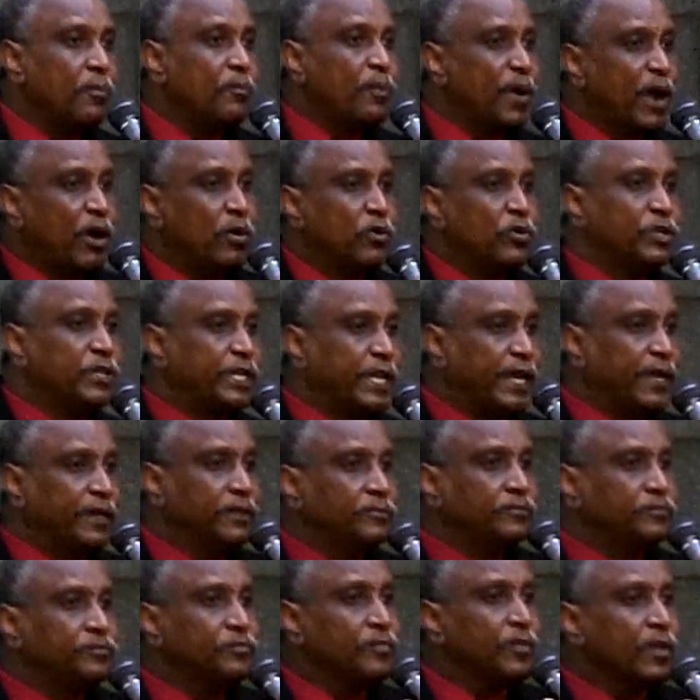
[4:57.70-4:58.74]
Mountain. mountain.
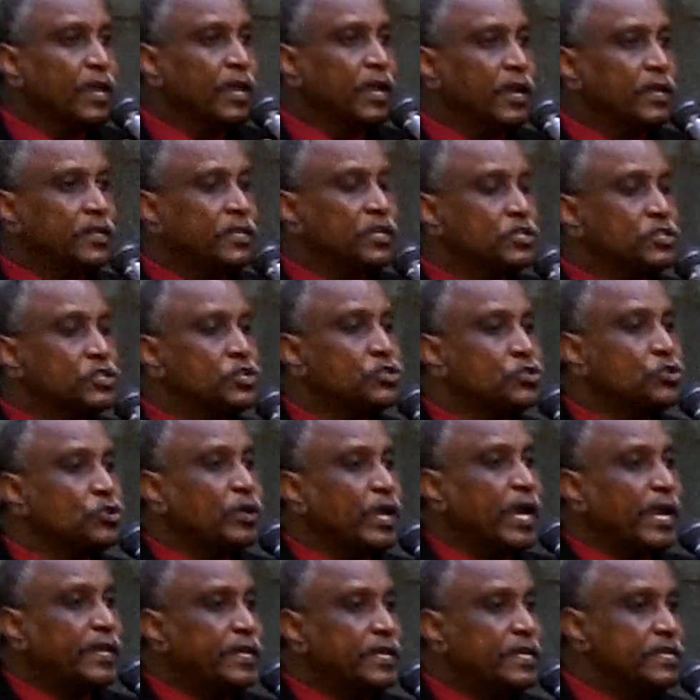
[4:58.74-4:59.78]
It is the
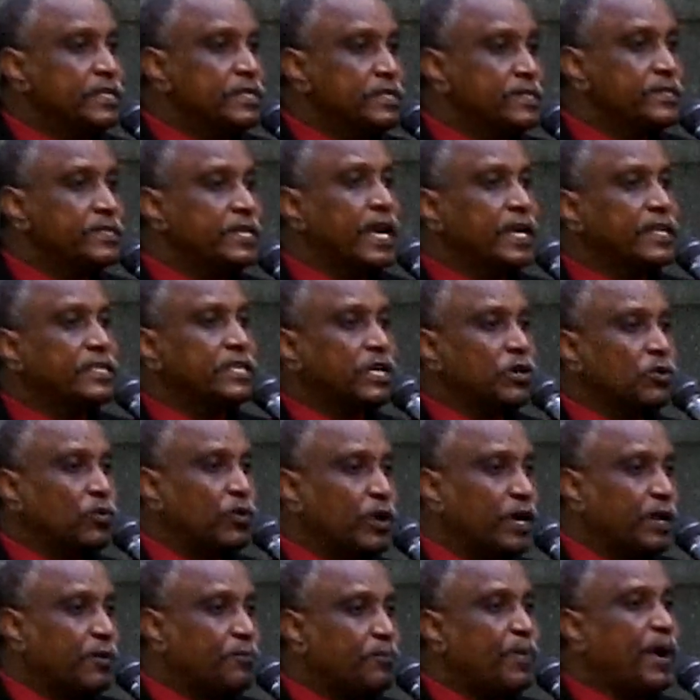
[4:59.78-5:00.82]
Sudanese that they
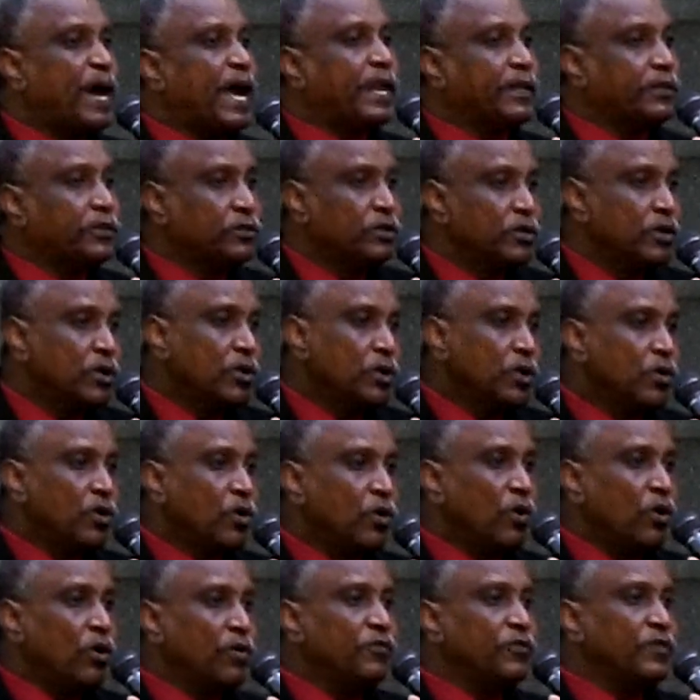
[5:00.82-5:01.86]
were part
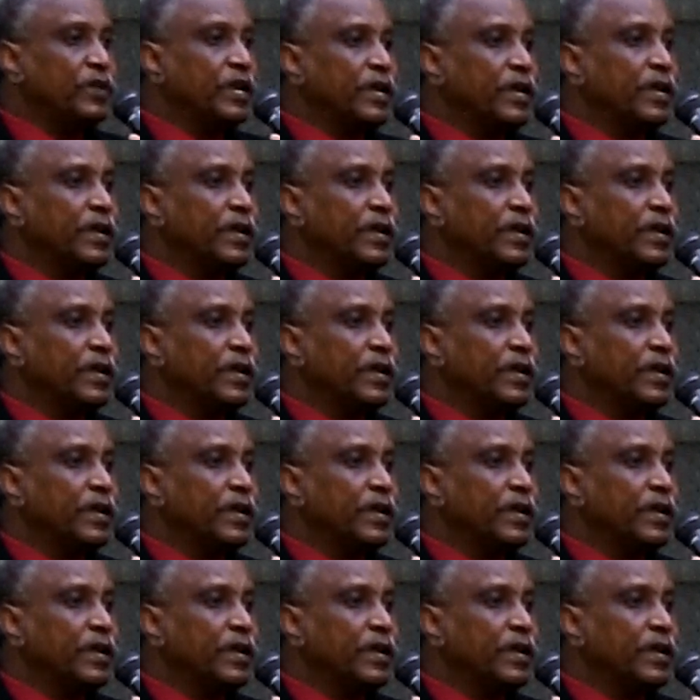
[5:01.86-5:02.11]
of